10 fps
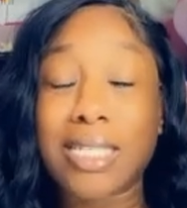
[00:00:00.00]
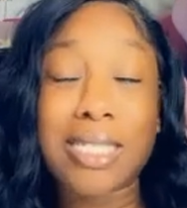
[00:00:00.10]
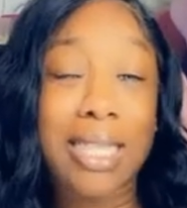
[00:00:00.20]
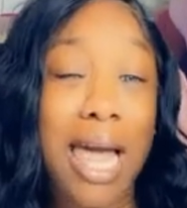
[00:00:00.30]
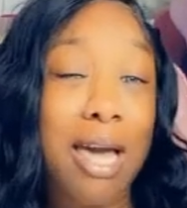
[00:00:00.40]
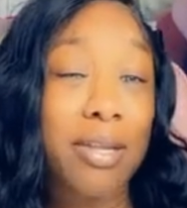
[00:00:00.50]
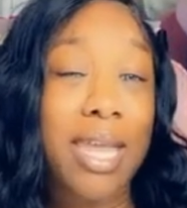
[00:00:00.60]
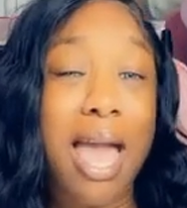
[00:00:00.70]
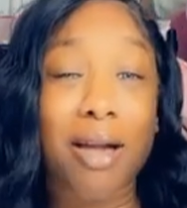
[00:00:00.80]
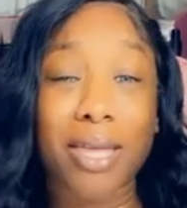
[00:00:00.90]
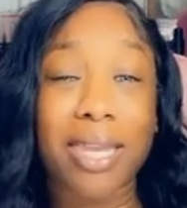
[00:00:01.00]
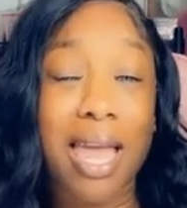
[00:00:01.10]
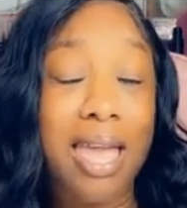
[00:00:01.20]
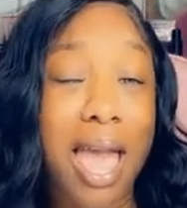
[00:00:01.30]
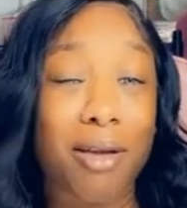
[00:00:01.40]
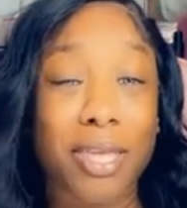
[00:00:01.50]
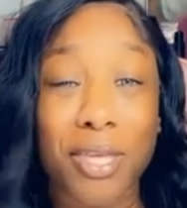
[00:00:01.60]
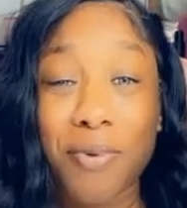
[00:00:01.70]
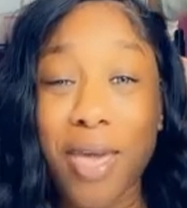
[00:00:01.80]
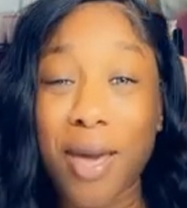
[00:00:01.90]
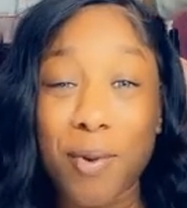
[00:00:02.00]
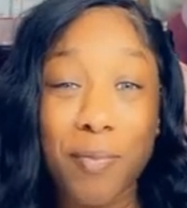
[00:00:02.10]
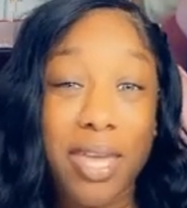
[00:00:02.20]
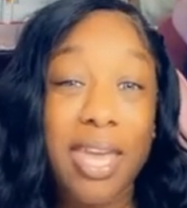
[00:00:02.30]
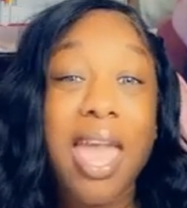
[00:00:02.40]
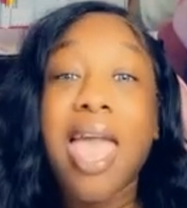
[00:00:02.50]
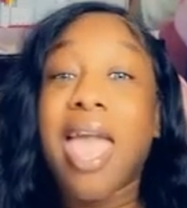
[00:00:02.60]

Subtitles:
It's cloudy. How can you help me?